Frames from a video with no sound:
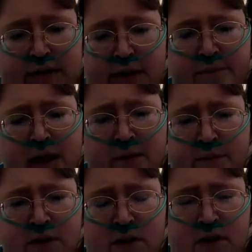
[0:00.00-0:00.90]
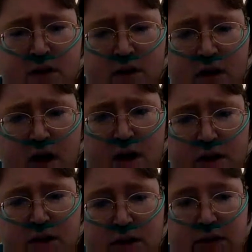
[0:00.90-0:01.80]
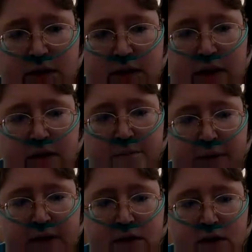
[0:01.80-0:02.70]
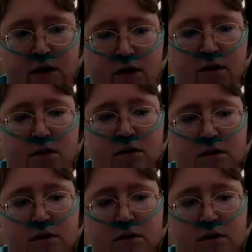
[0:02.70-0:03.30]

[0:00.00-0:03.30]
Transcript: Sometimes it's a little hard to see in the picture.